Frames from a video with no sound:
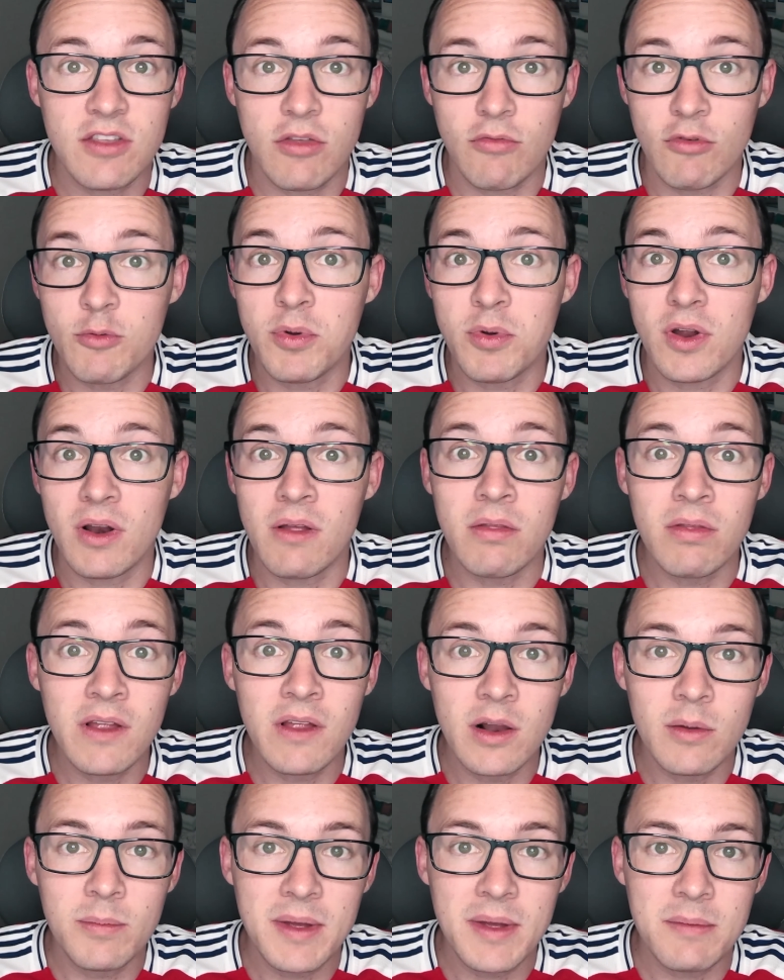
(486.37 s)
throughput a
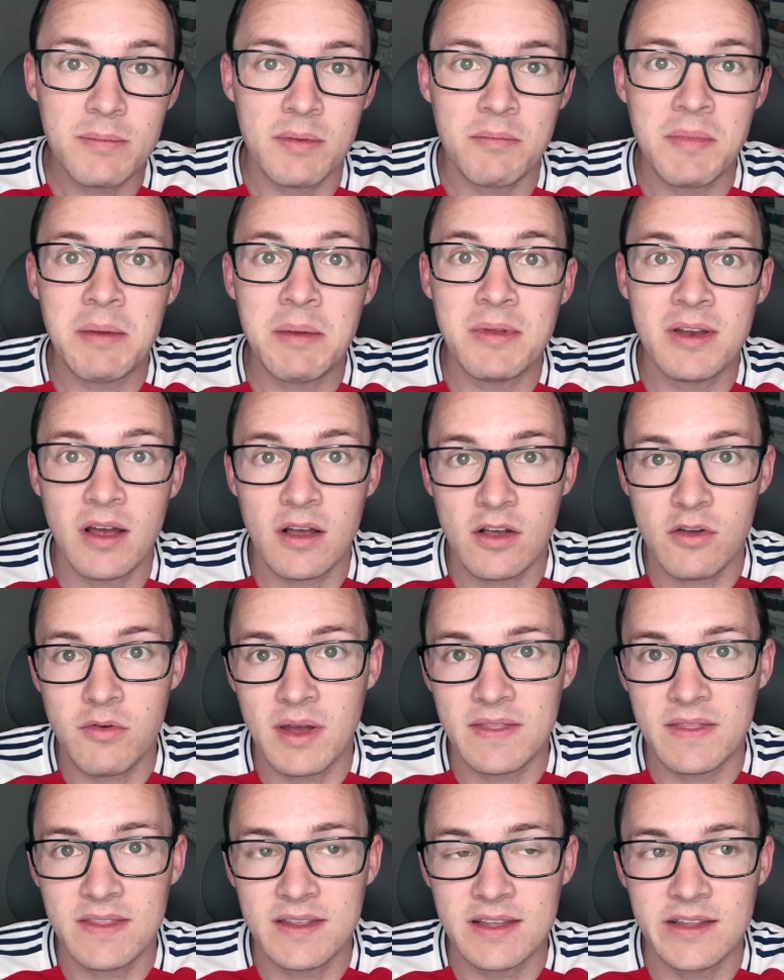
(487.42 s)
little bit, but maybe not
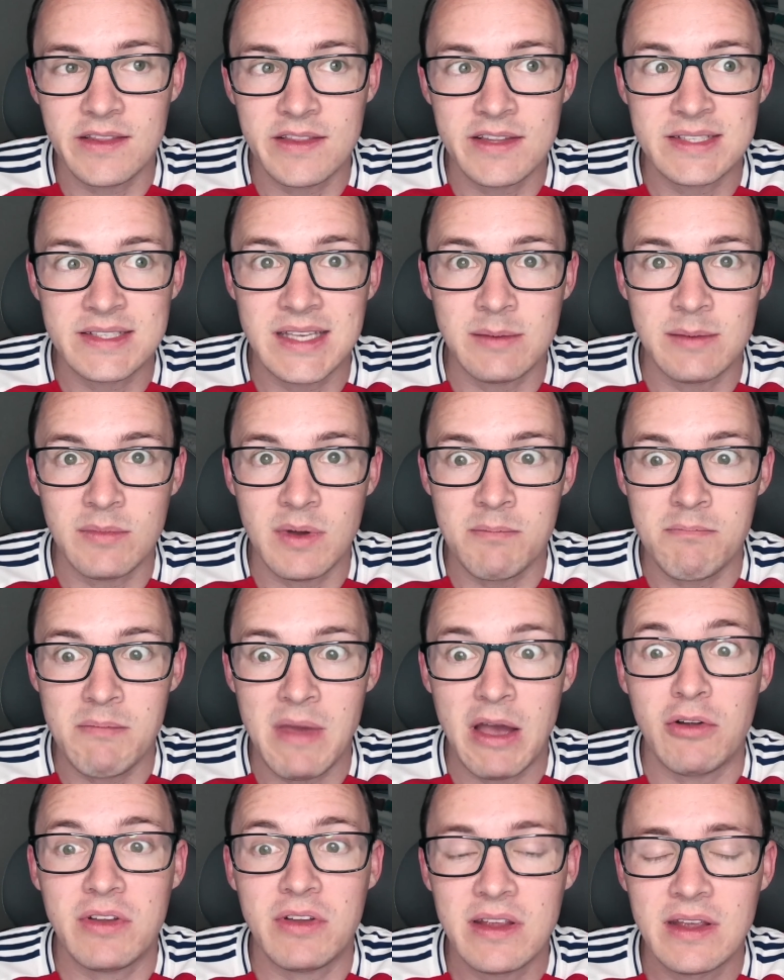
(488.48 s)
quite the same
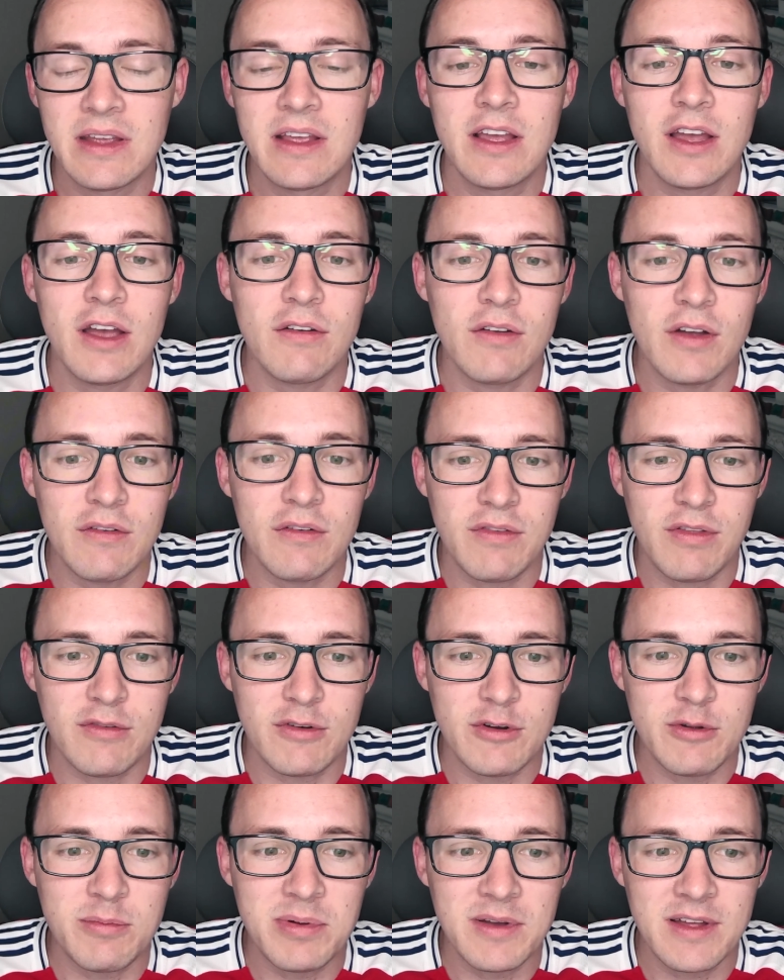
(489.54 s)
amount of
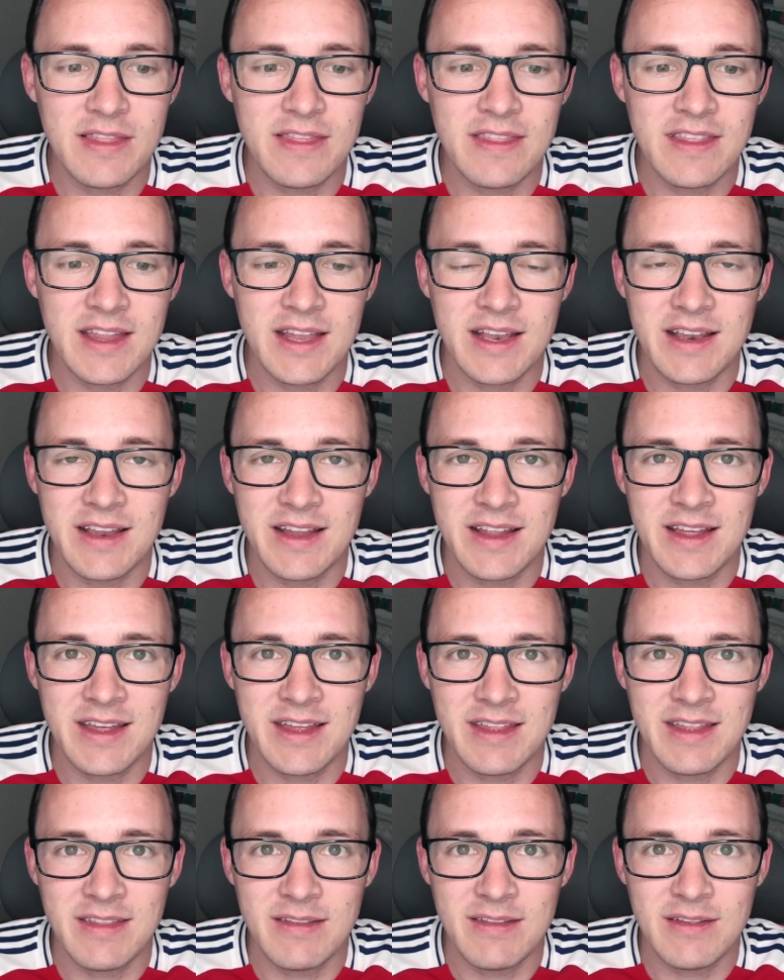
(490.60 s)
throughput
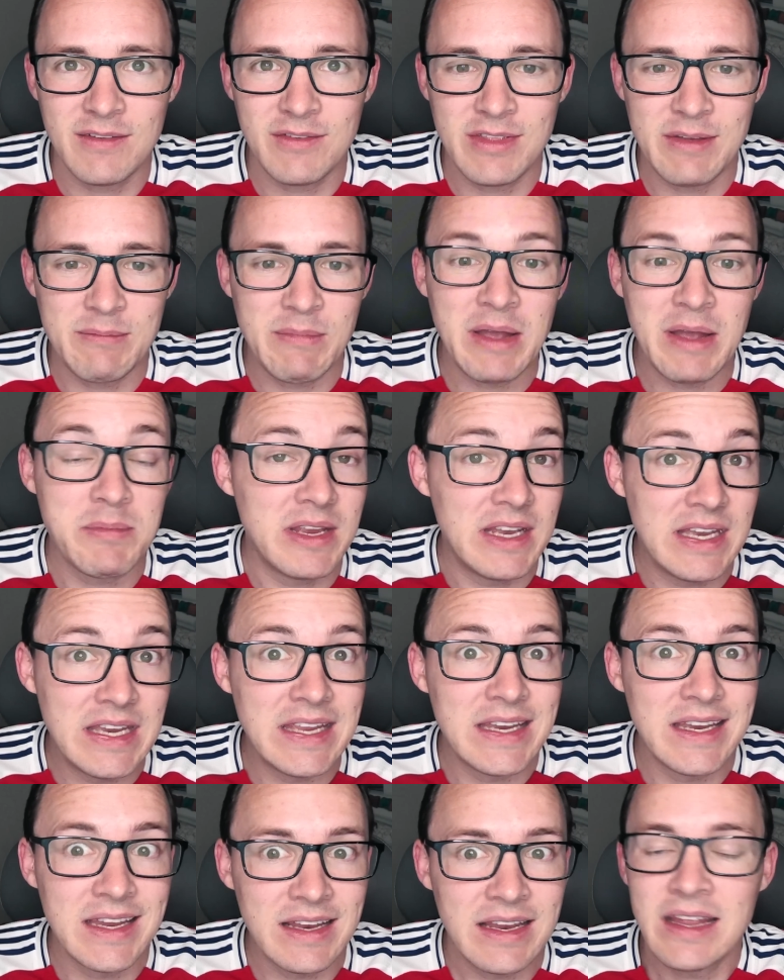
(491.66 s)
that might be
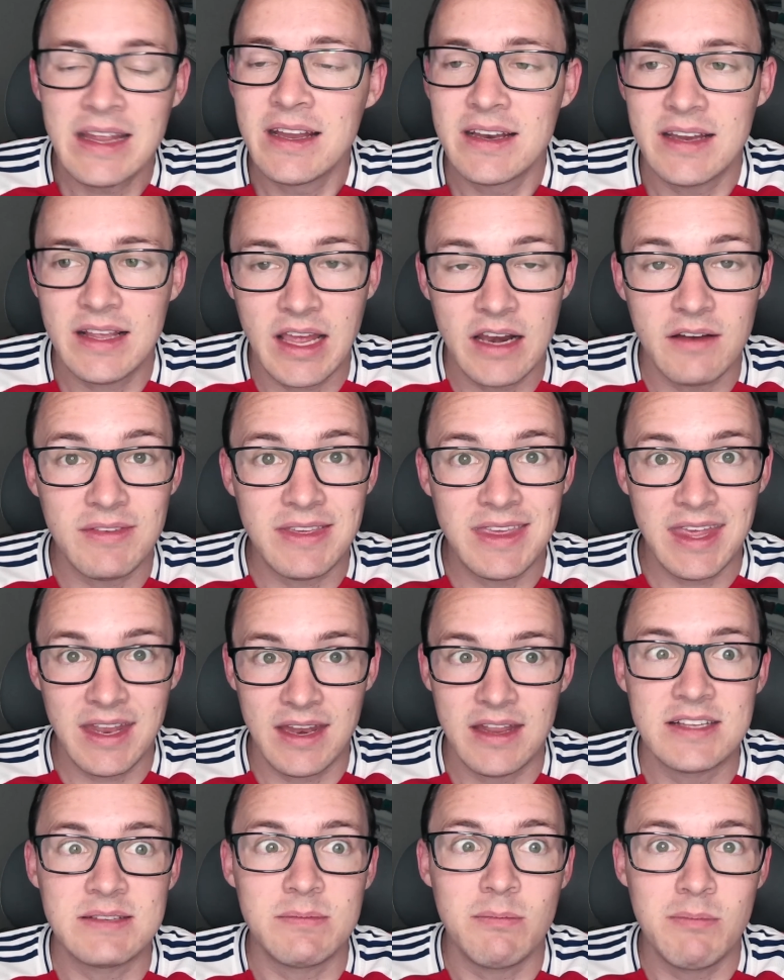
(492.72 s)
needed to kind of
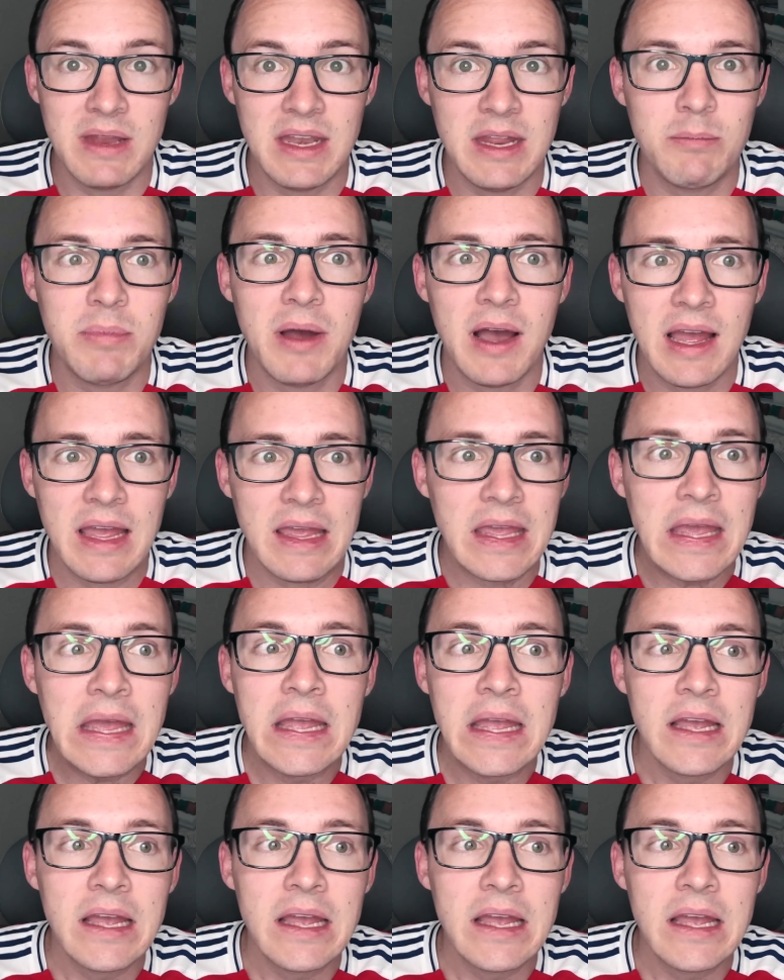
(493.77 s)
get as many Pi